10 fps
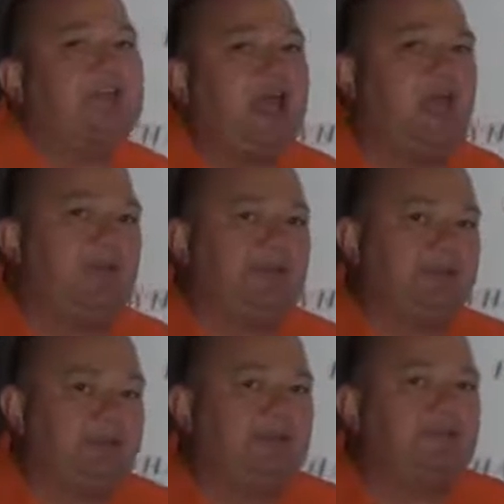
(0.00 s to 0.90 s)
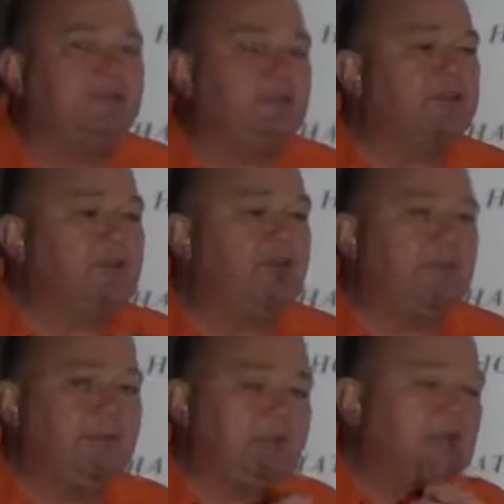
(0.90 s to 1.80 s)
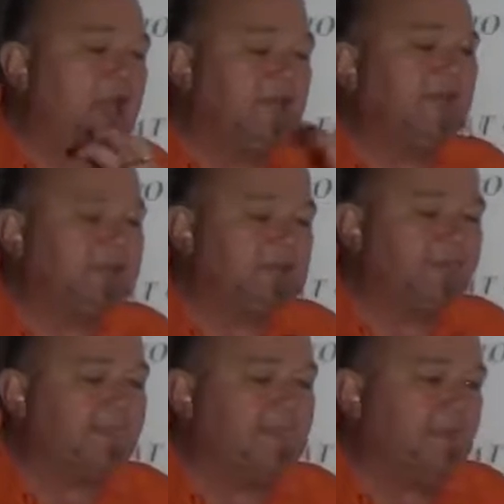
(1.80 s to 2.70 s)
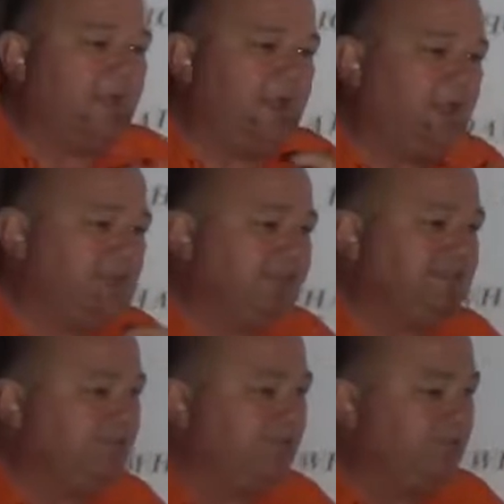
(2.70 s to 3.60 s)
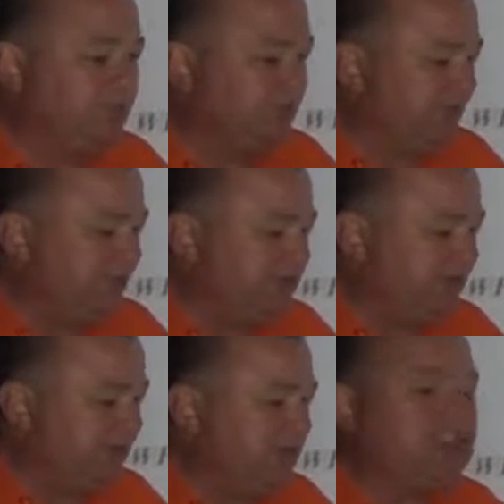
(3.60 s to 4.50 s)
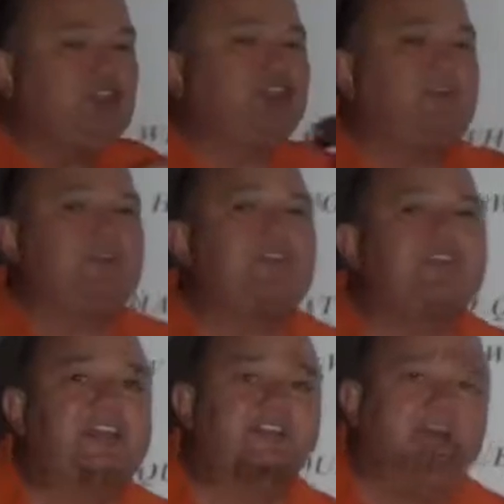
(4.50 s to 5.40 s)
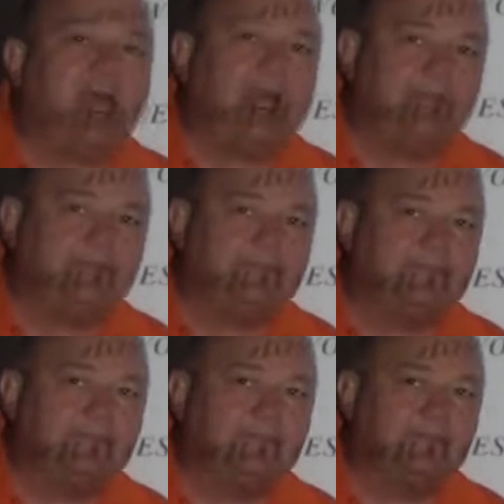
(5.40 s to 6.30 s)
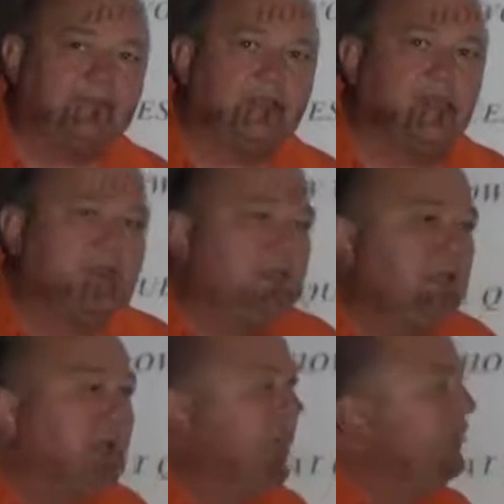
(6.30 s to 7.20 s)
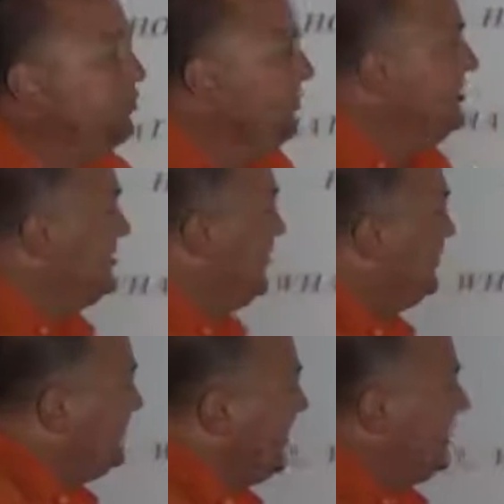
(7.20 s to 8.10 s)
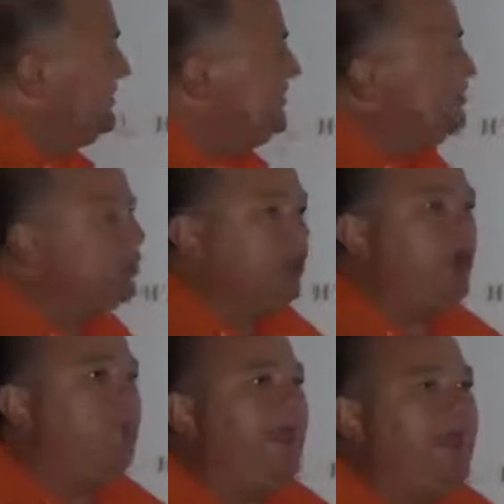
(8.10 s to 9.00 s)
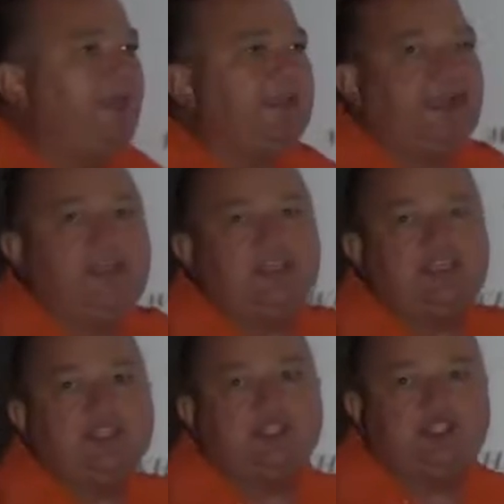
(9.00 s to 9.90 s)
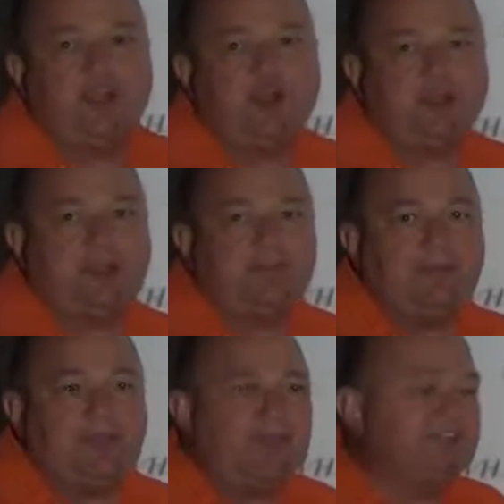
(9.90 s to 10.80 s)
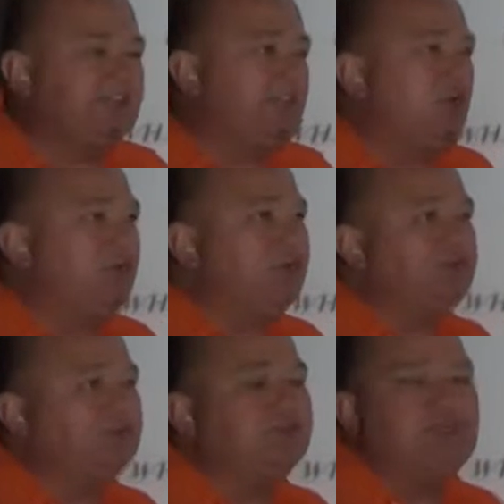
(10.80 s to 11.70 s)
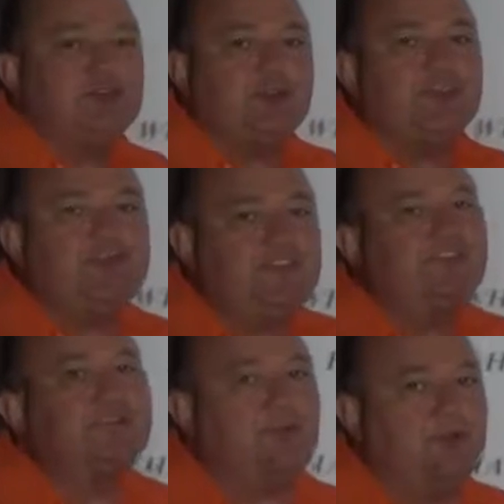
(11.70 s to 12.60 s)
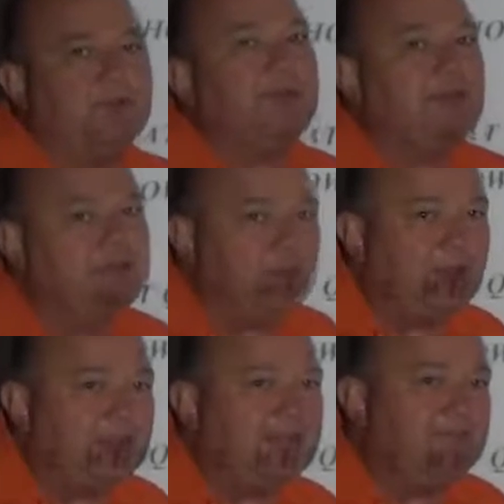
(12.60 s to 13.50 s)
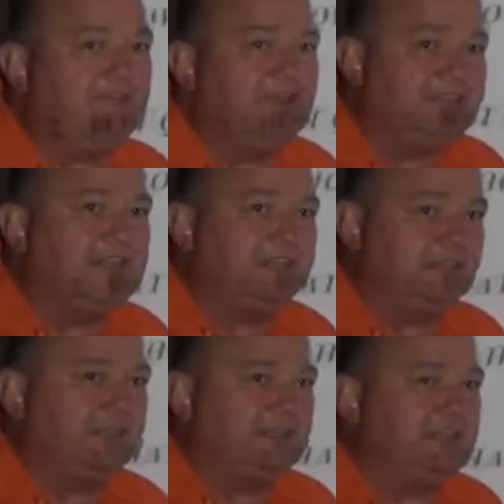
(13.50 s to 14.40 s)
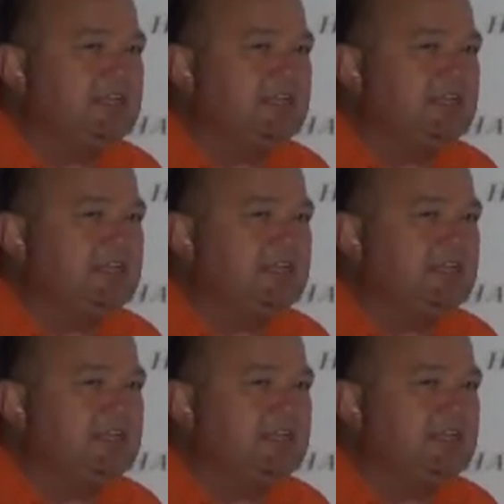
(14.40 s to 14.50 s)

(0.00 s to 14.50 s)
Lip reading: common, I guess, what's the right way to say this? It shows up in your test a lot. Okay, and the reason it does is low back and shoulder complaints can also turn visceral very quickly and very easily.